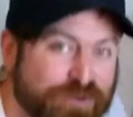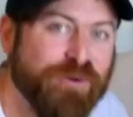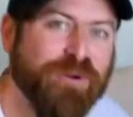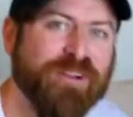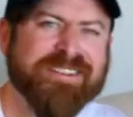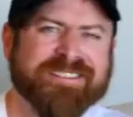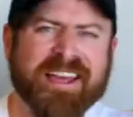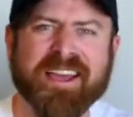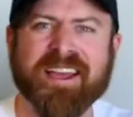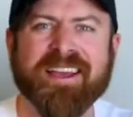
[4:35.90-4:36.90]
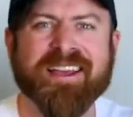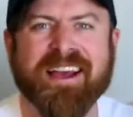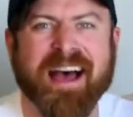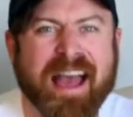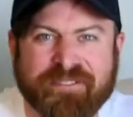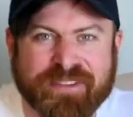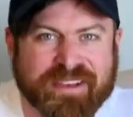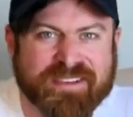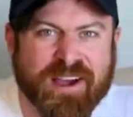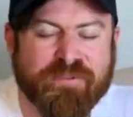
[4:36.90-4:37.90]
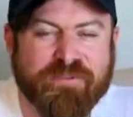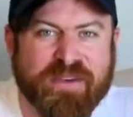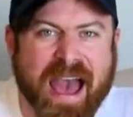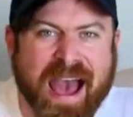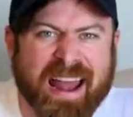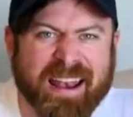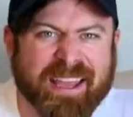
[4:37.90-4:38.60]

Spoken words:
cool. It's like I have to eat a ton of fat,